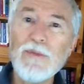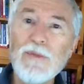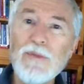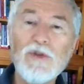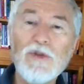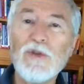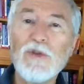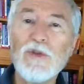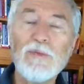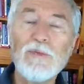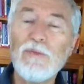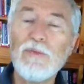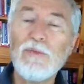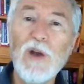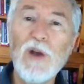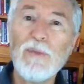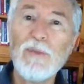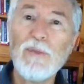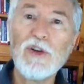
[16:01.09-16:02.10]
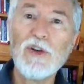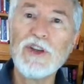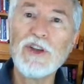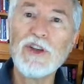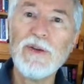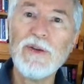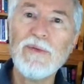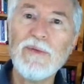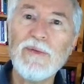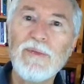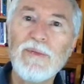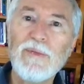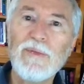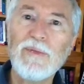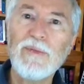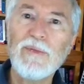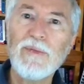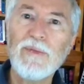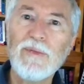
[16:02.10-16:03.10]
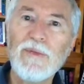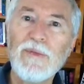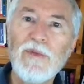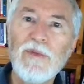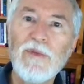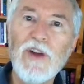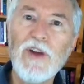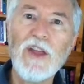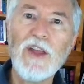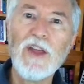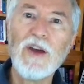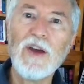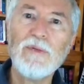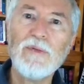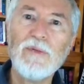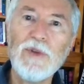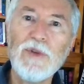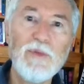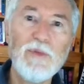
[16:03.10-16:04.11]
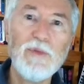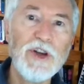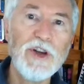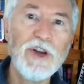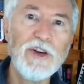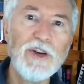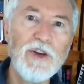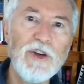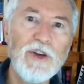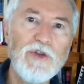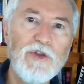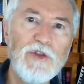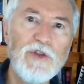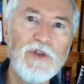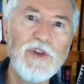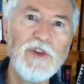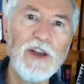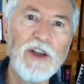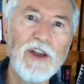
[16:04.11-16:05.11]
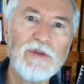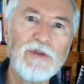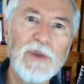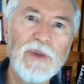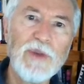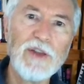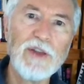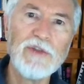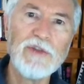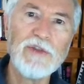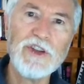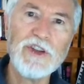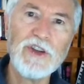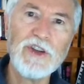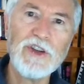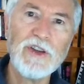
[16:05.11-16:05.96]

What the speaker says: or a bossy father. We don't know who the father and mother is